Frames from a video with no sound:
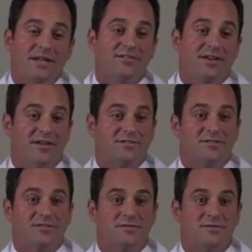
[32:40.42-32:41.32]
these
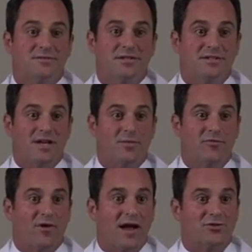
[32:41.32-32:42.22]
cases, these type of
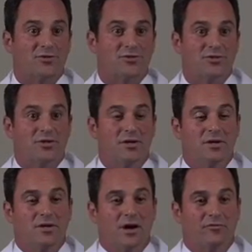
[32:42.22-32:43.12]
fractures,
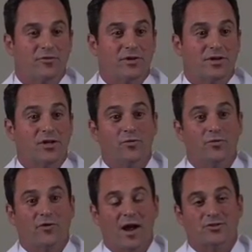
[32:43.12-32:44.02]
for the
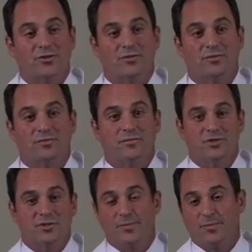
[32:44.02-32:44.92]
acute fracture,
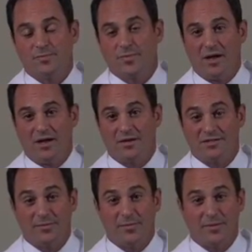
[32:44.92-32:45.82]
just
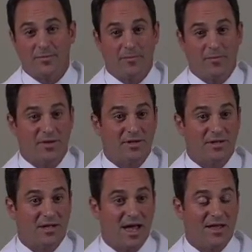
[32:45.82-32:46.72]
simply putting
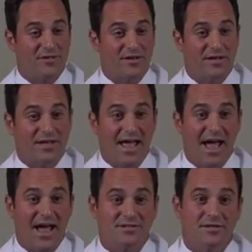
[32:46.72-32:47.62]
the athlete in a
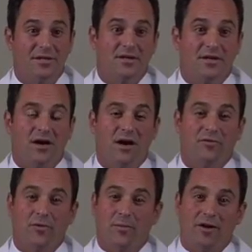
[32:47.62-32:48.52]
cast
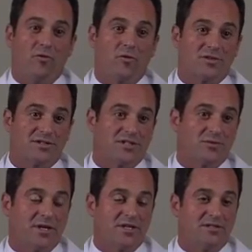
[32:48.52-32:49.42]
for about 4 to 6
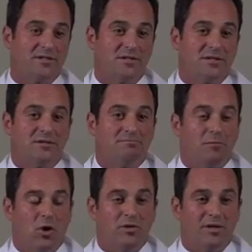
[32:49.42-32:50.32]
weeks,
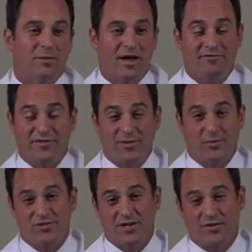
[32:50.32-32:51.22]
only about
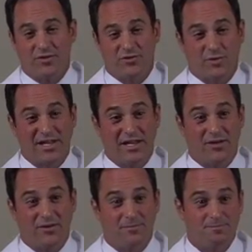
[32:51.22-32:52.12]
50% of those will
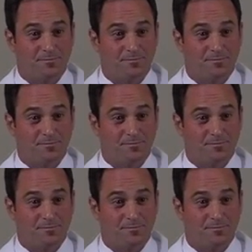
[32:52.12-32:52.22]
heal.